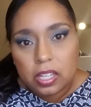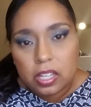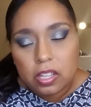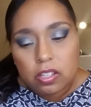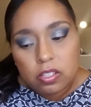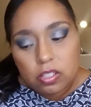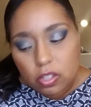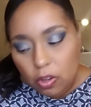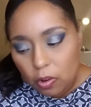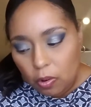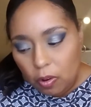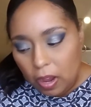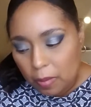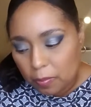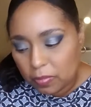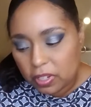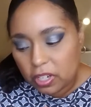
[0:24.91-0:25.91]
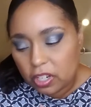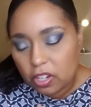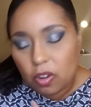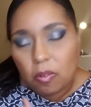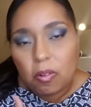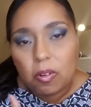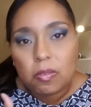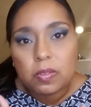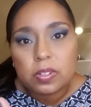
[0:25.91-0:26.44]
So I'm going to go
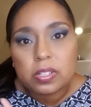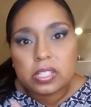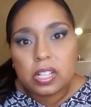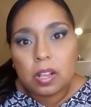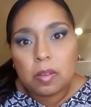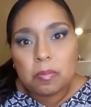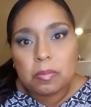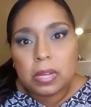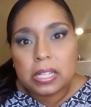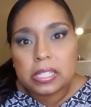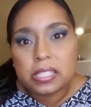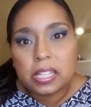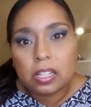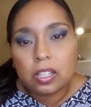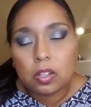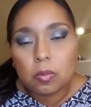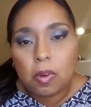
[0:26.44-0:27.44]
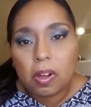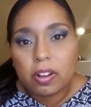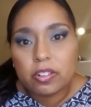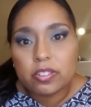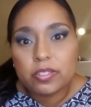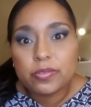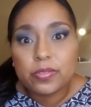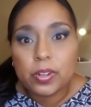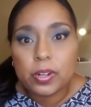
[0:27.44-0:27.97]
over some micellar waters
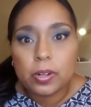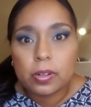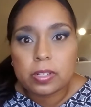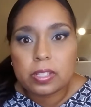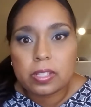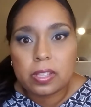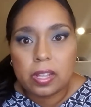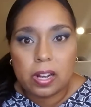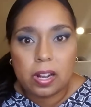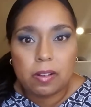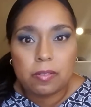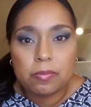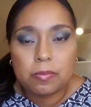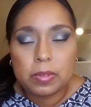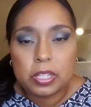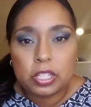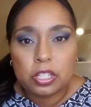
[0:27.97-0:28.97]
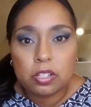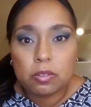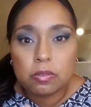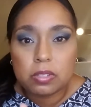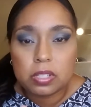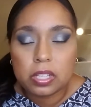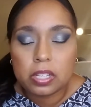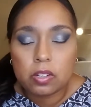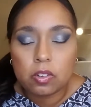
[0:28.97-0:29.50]
first that I've been
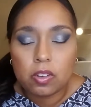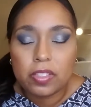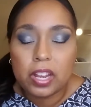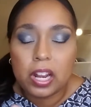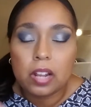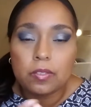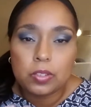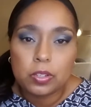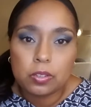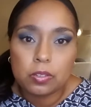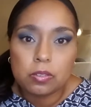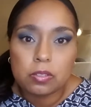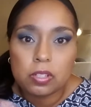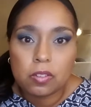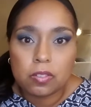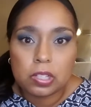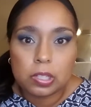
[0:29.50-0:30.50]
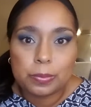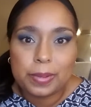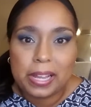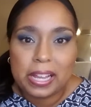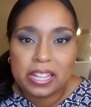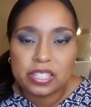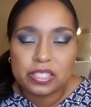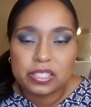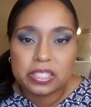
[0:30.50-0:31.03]
using or that I've used over the
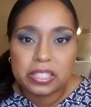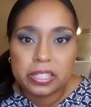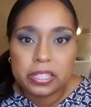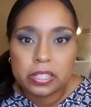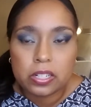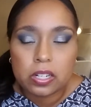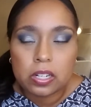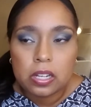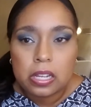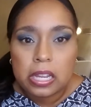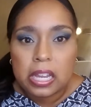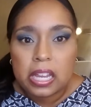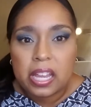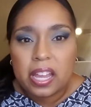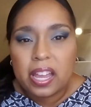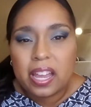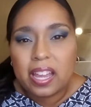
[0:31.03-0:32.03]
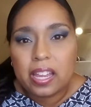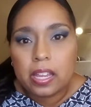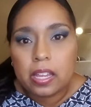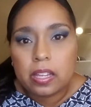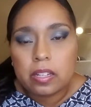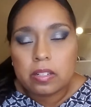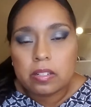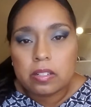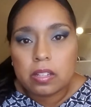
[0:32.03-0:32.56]
past year
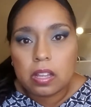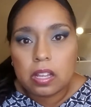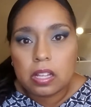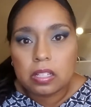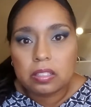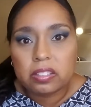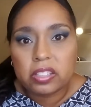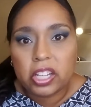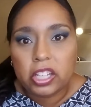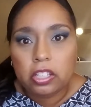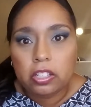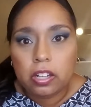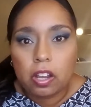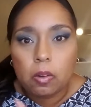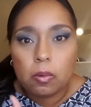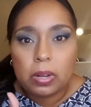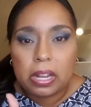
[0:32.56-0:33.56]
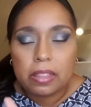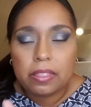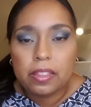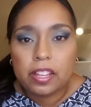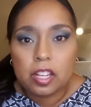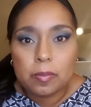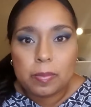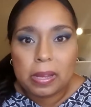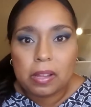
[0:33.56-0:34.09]
and let you know what I think
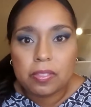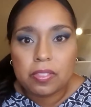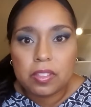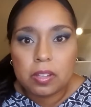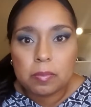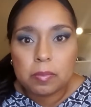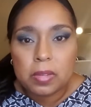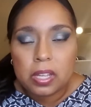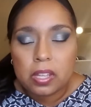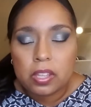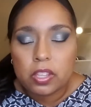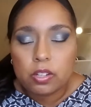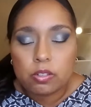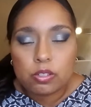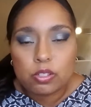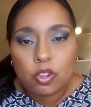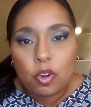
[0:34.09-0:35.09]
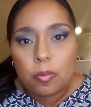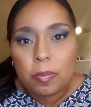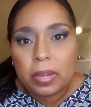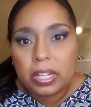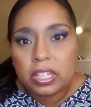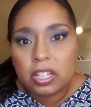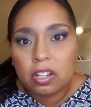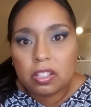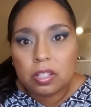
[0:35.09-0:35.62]
about them. There's so many
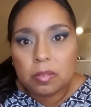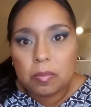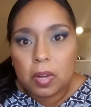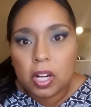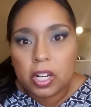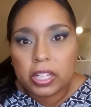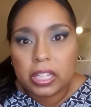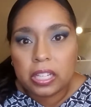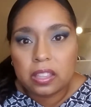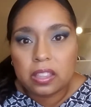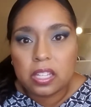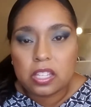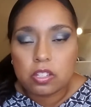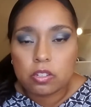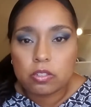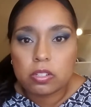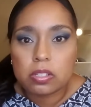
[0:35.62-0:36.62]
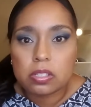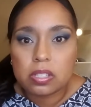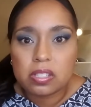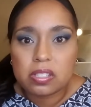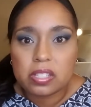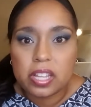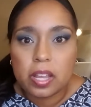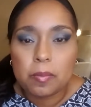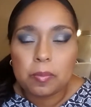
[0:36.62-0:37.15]
on the market. These are just a
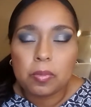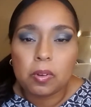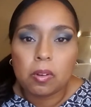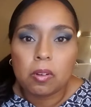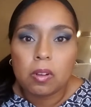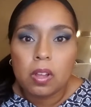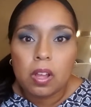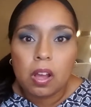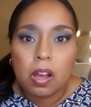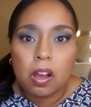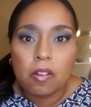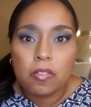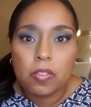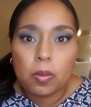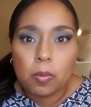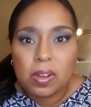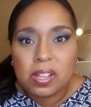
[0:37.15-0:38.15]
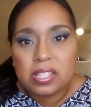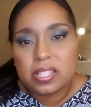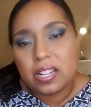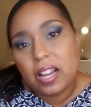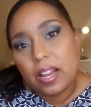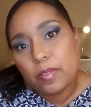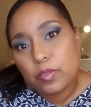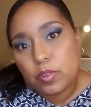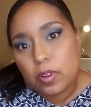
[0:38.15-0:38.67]
sample of the ones that
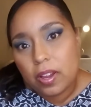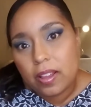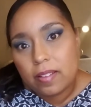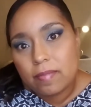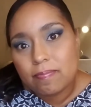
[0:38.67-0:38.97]
I've tried.